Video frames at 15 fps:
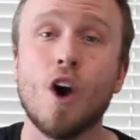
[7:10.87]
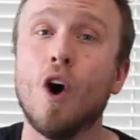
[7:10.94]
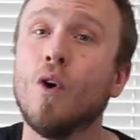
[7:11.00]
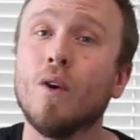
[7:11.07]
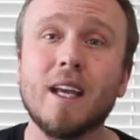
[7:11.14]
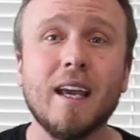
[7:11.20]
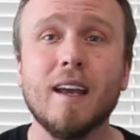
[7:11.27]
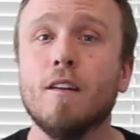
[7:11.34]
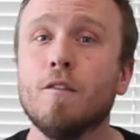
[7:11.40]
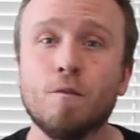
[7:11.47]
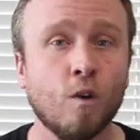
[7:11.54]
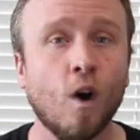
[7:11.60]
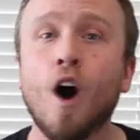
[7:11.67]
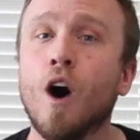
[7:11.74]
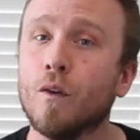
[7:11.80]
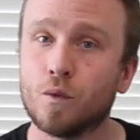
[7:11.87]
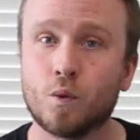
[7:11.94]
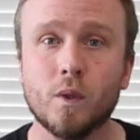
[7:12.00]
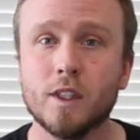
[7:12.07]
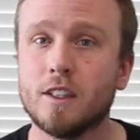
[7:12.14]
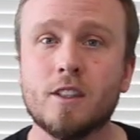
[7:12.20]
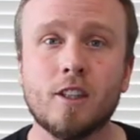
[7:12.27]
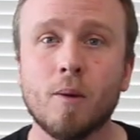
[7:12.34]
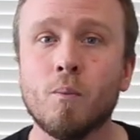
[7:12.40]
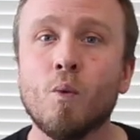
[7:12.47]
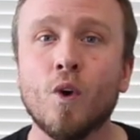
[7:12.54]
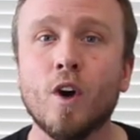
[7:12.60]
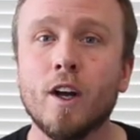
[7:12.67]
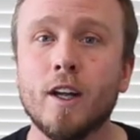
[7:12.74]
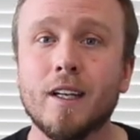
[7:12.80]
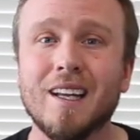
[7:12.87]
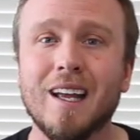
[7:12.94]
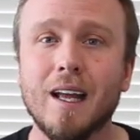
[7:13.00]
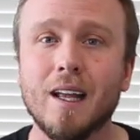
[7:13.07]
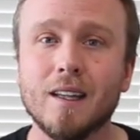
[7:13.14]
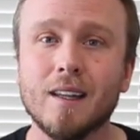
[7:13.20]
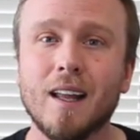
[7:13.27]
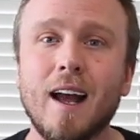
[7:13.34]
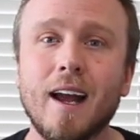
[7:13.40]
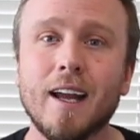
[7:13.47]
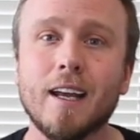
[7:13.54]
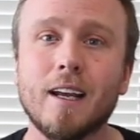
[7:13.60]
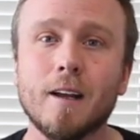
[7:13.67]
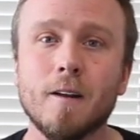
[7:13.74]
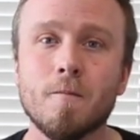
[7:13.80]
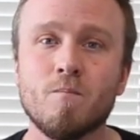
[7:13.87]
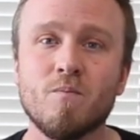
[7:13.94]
Don't get involved with someone like